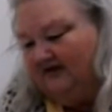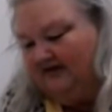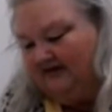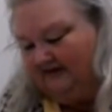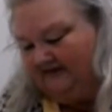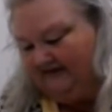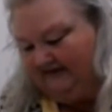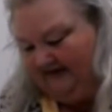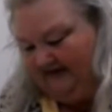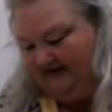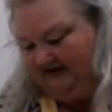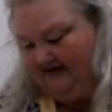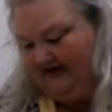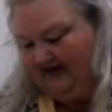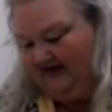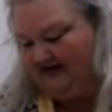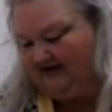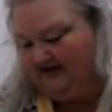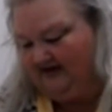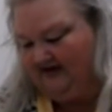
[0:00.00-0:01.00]
Just like
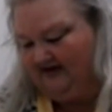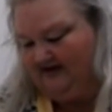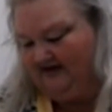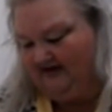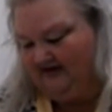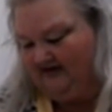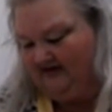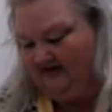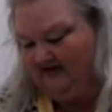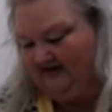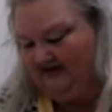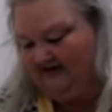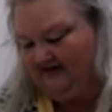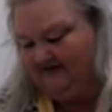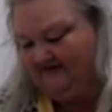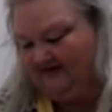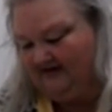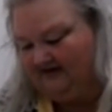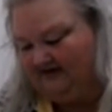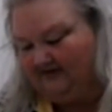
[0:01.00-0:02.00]
that. He's
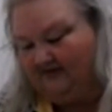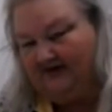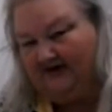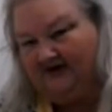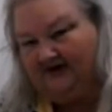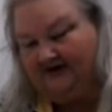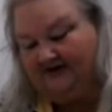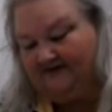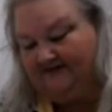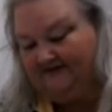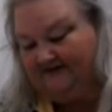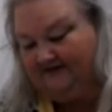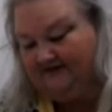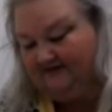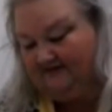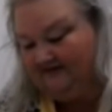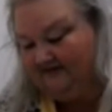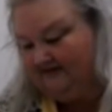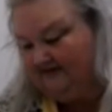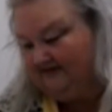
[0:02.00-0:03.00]
got little pockets.
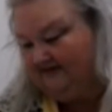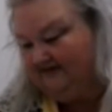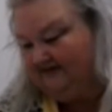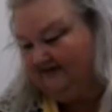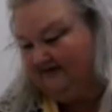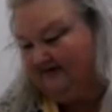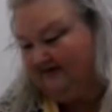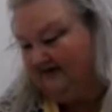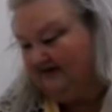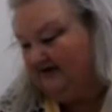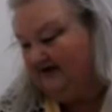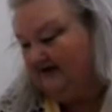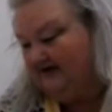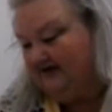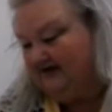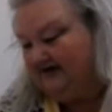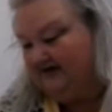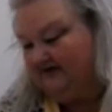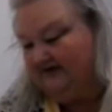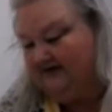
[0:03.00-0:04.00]

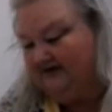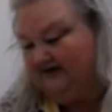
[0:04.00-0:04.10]
Cute.